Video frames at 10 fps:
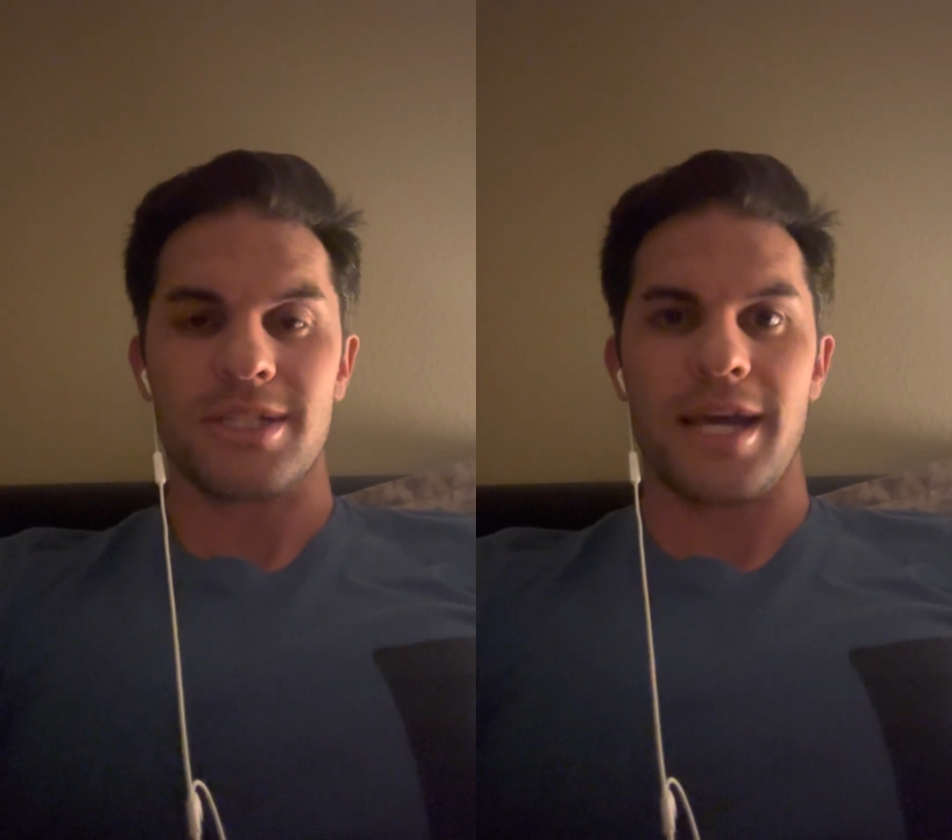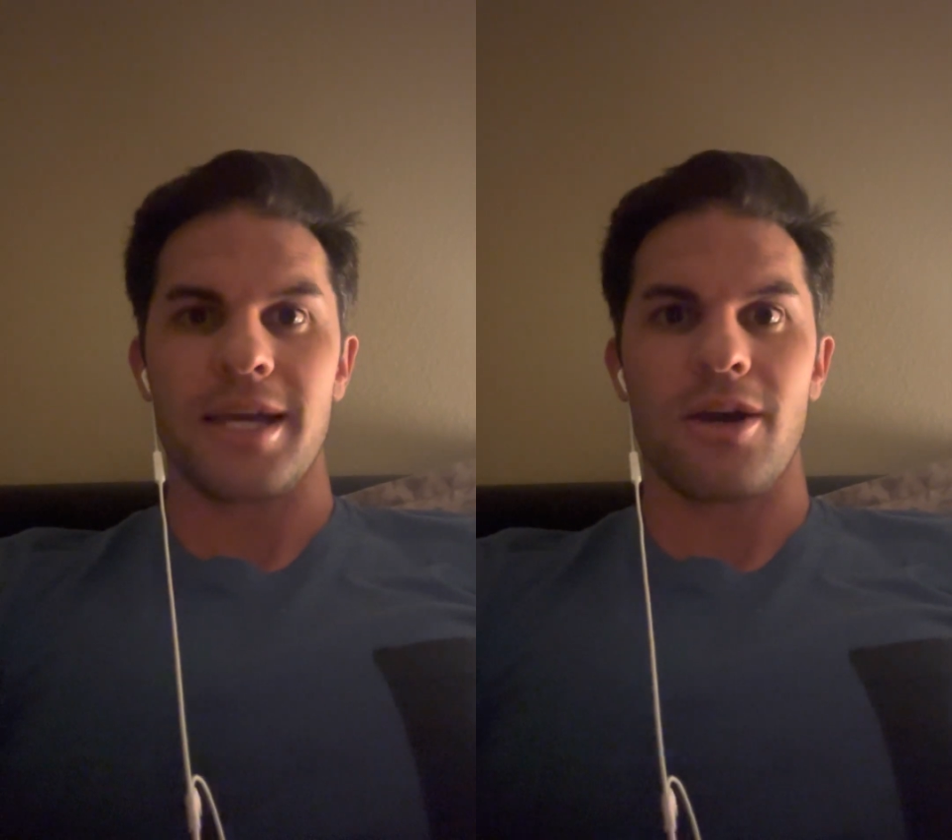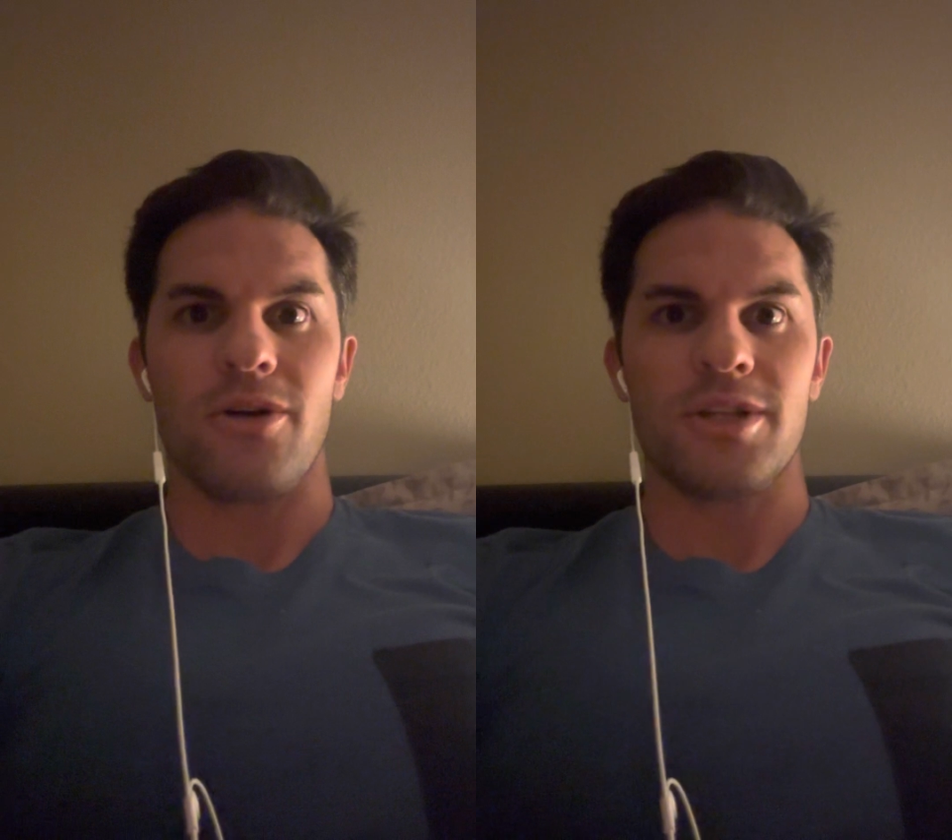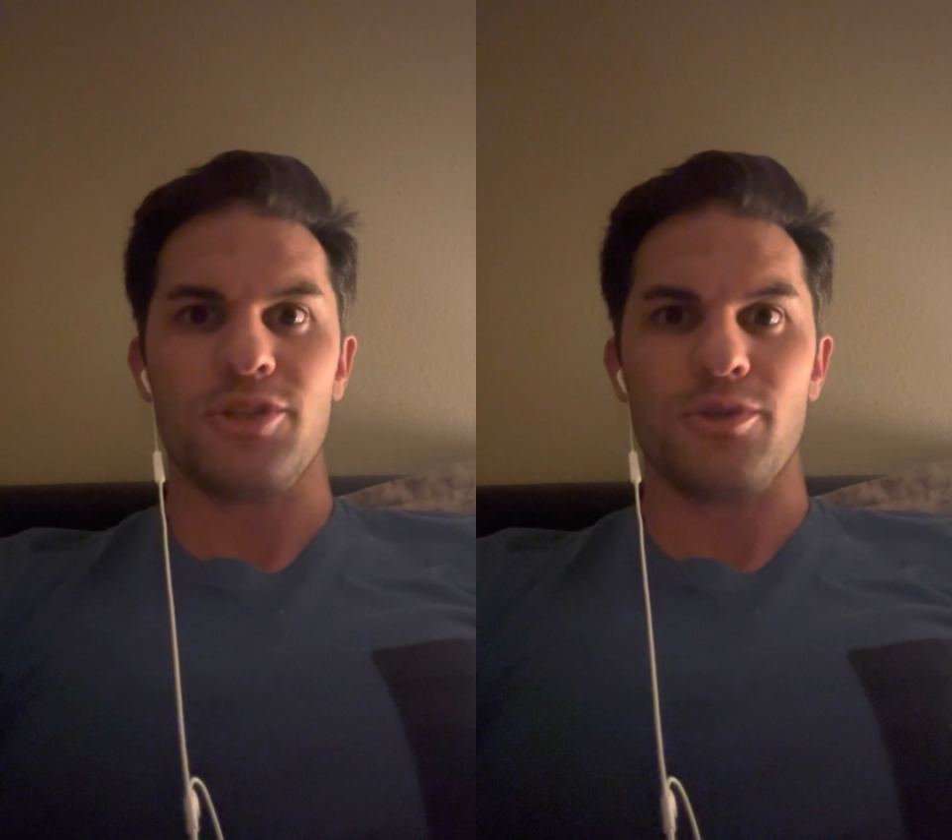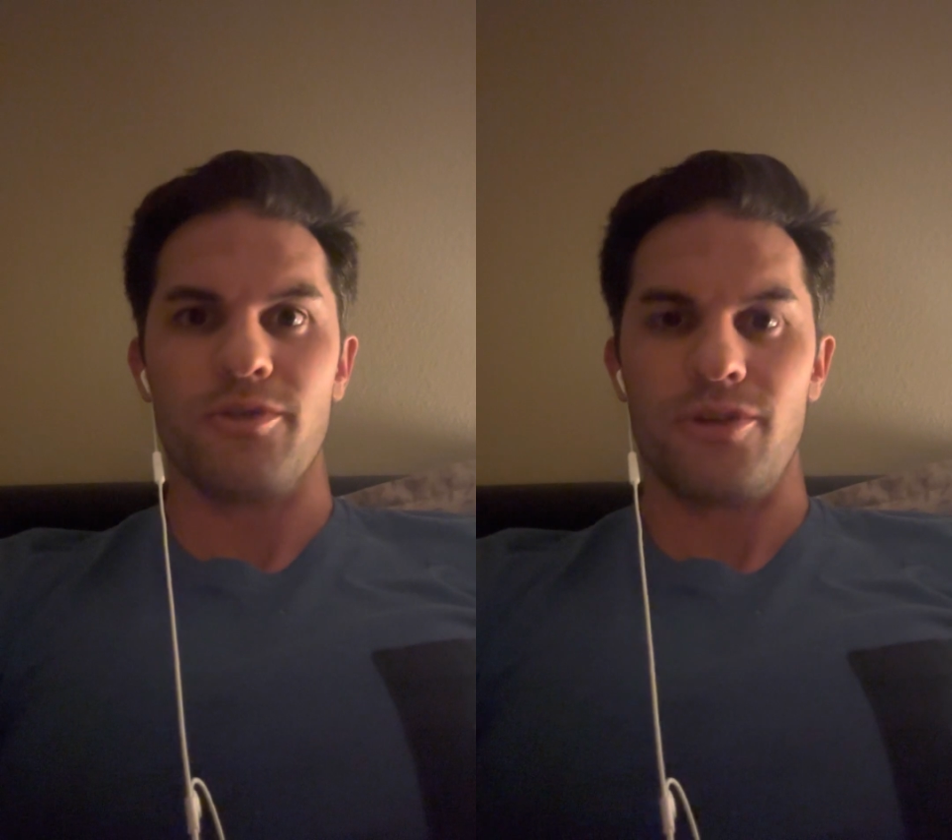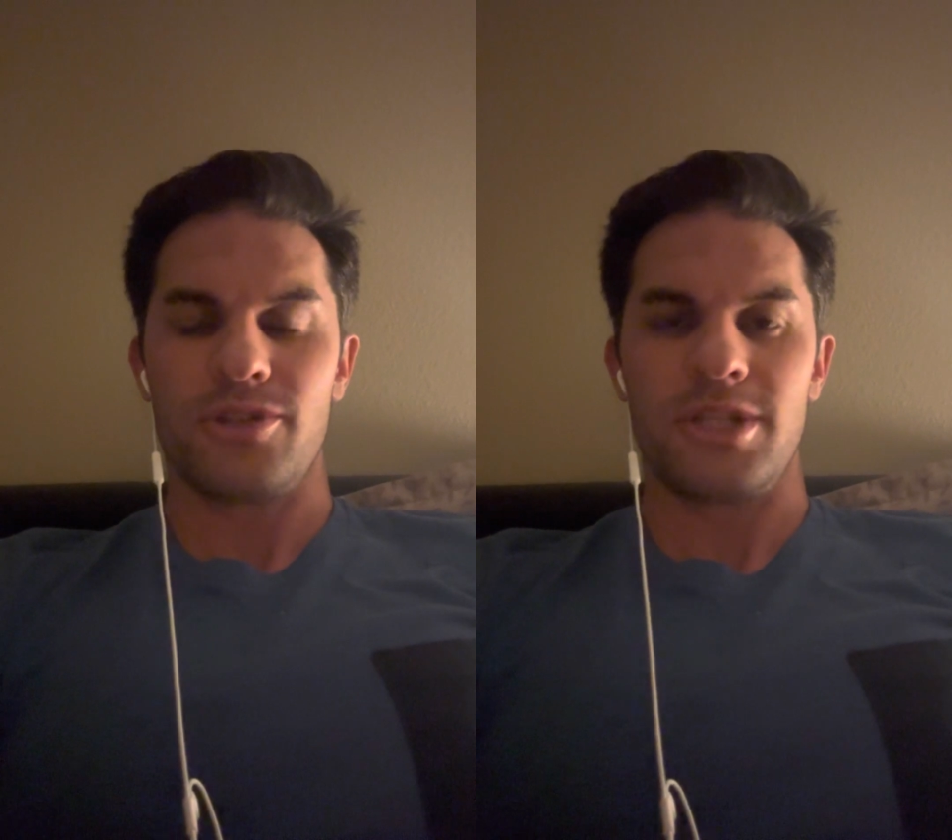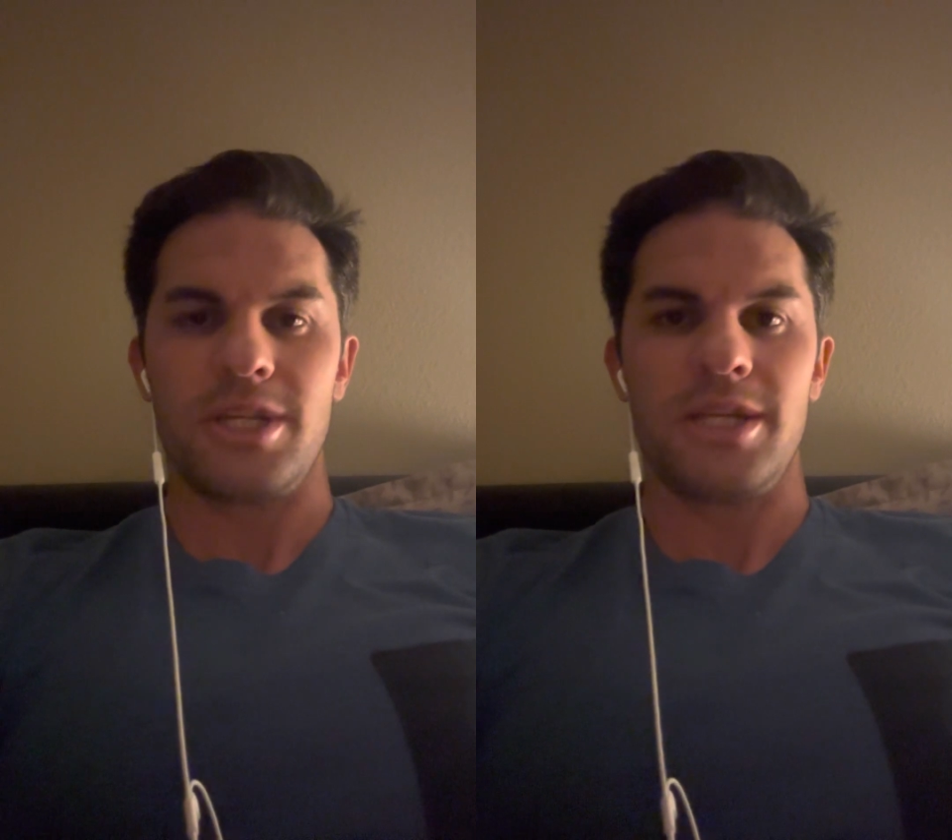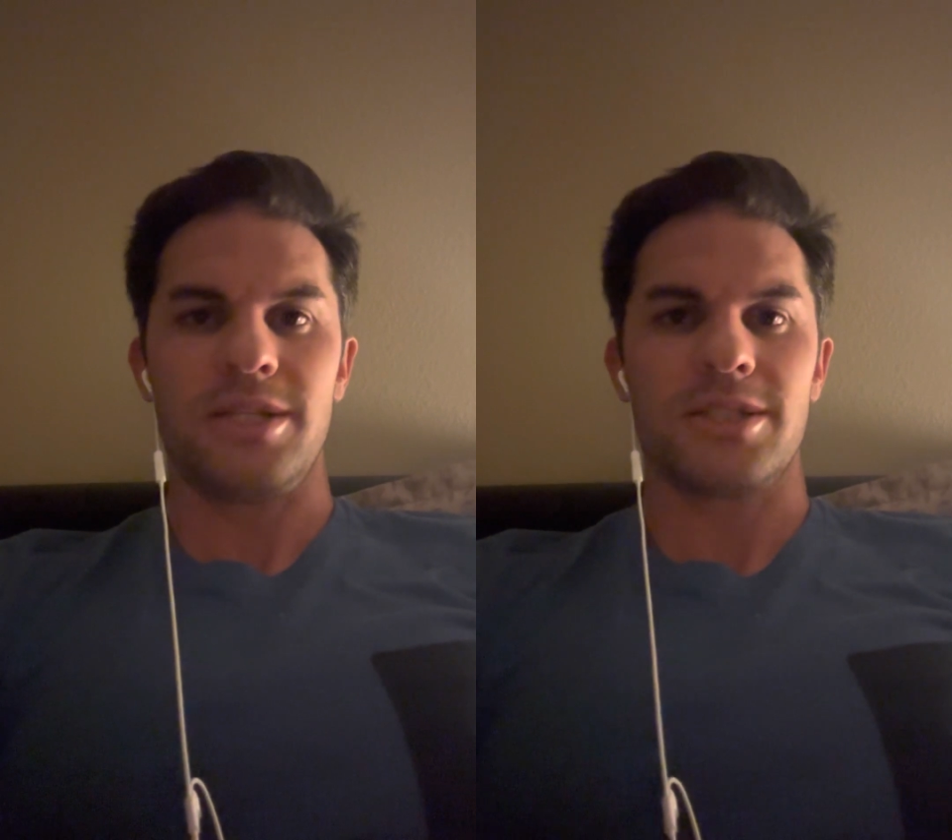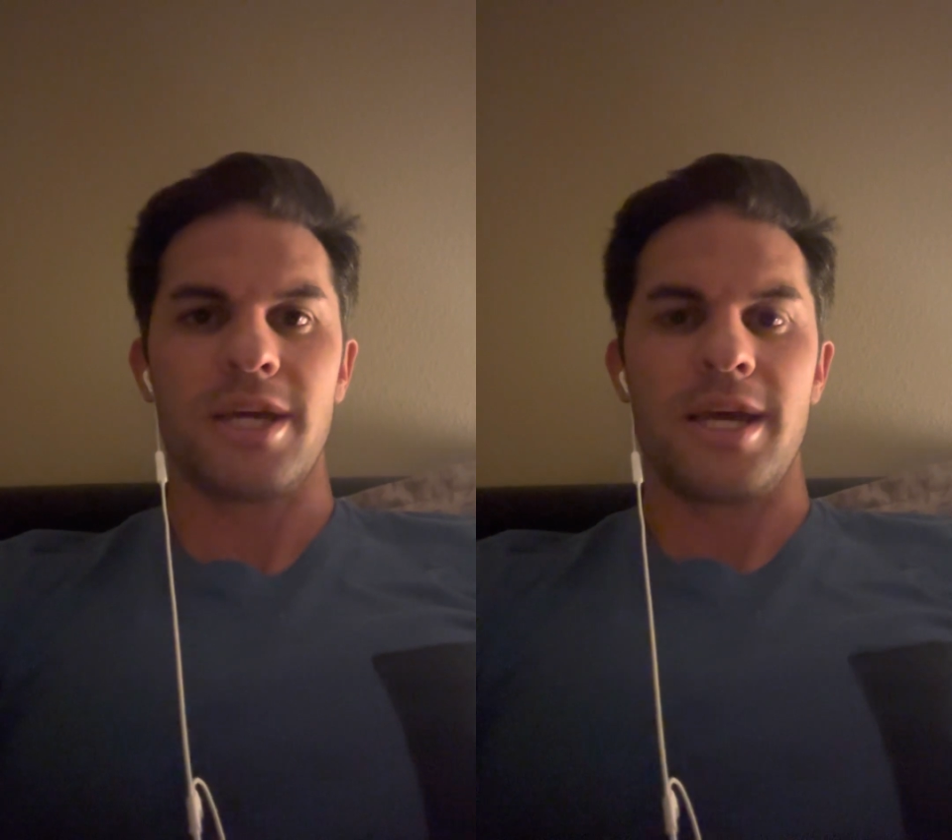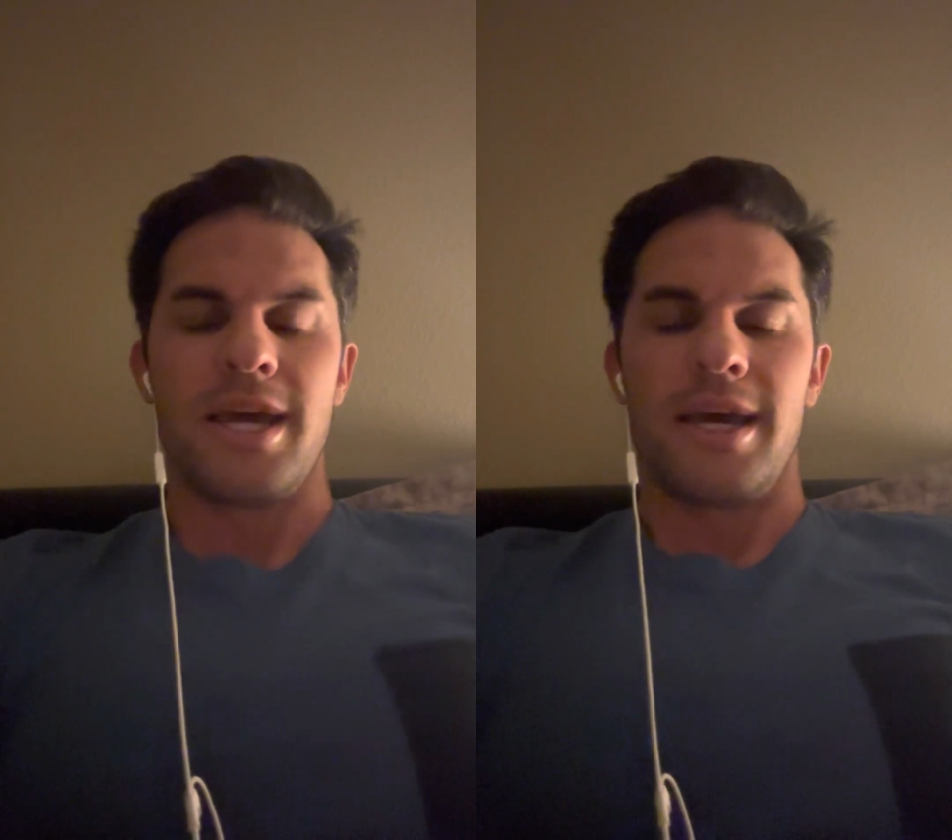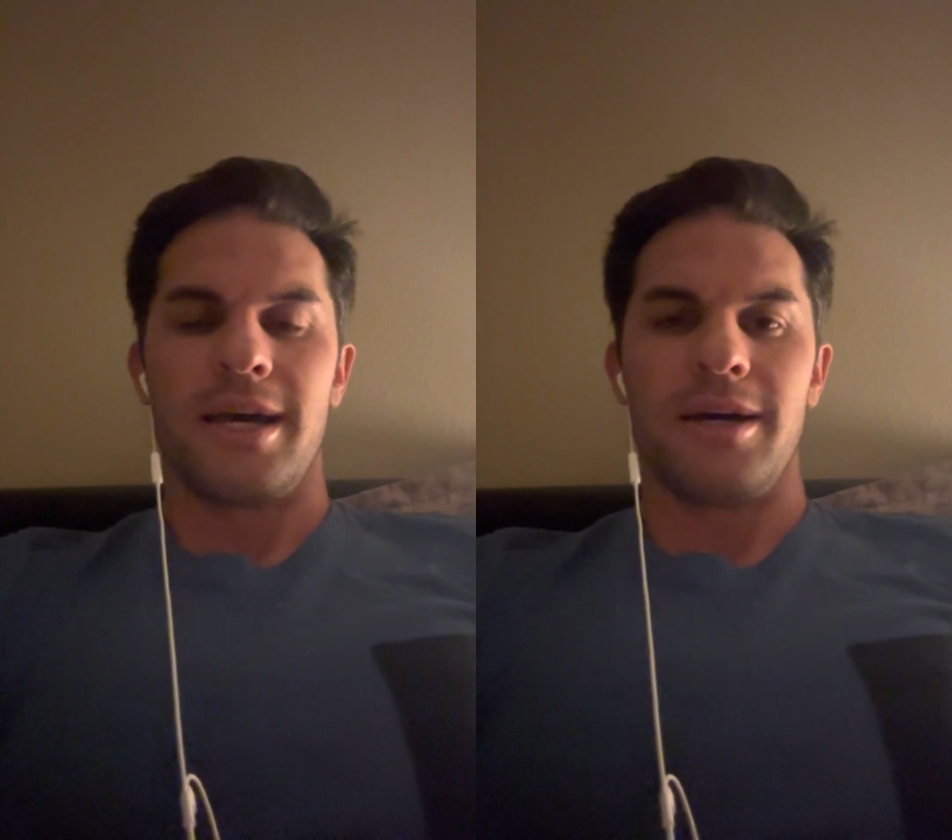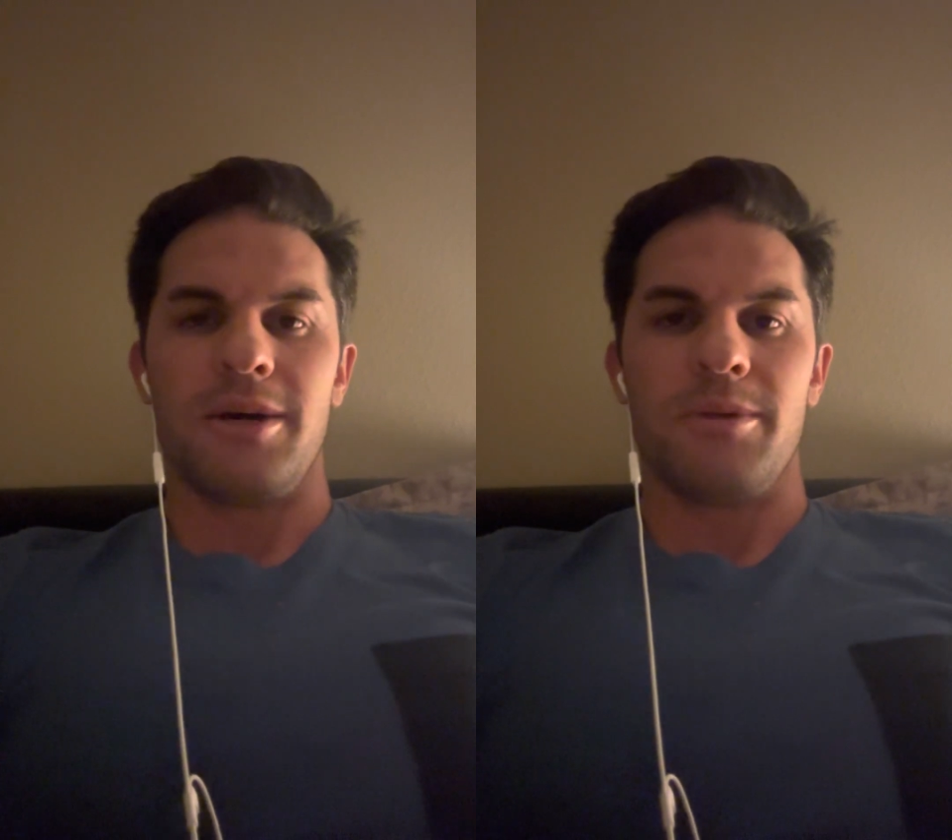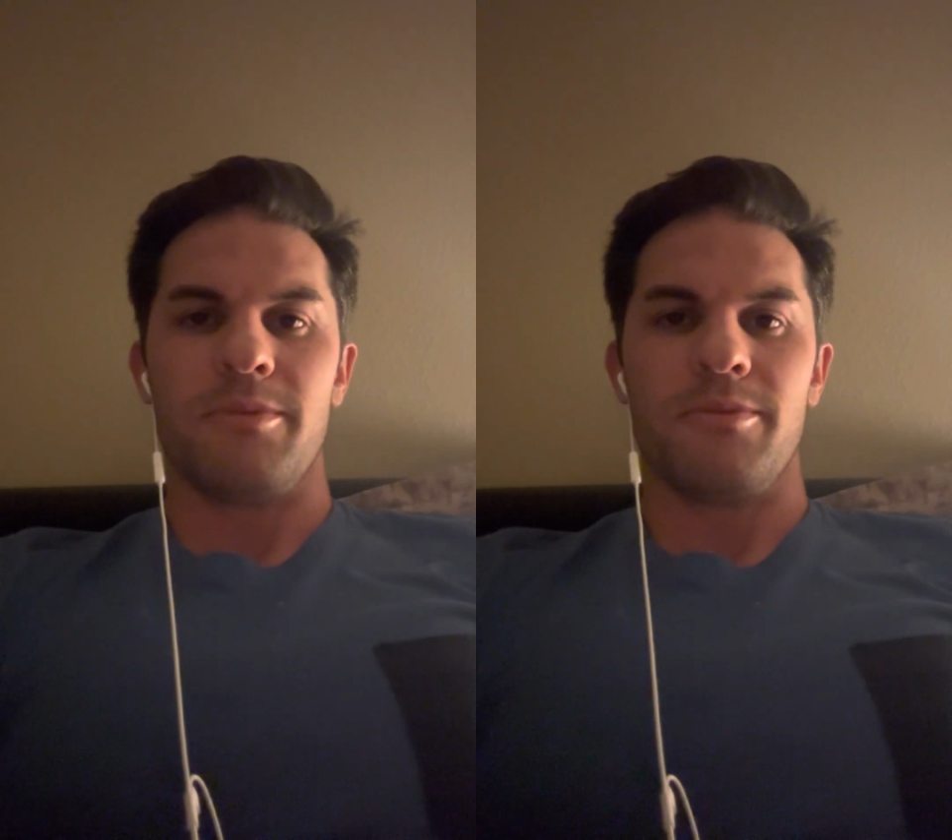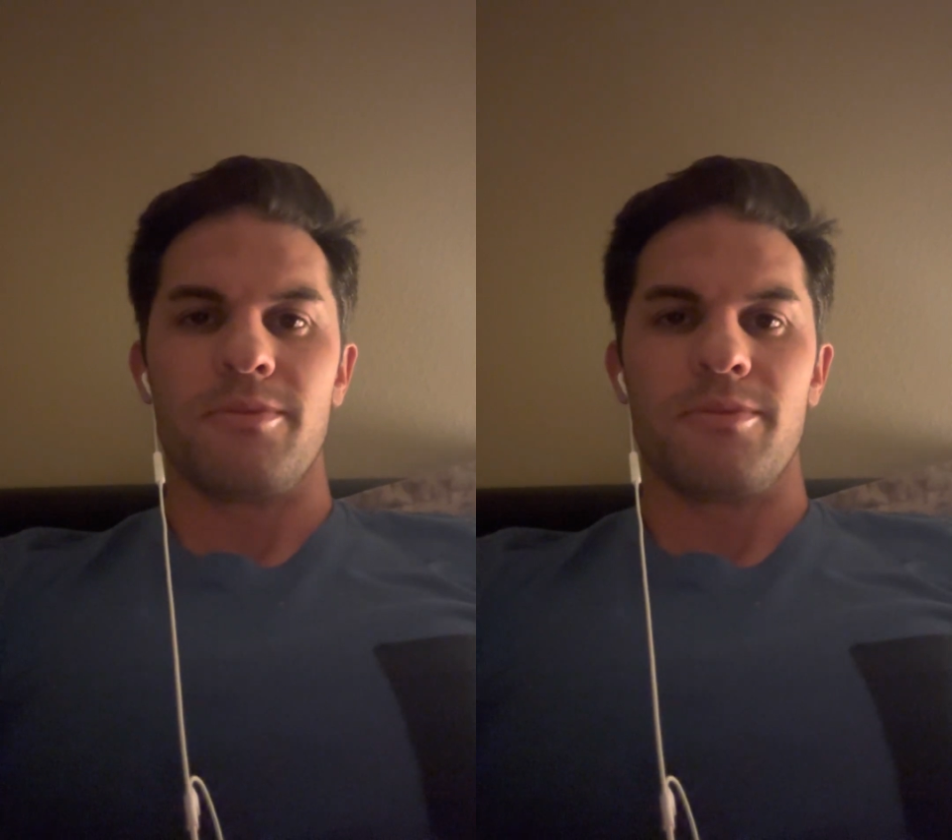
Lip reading: like all these universities, um,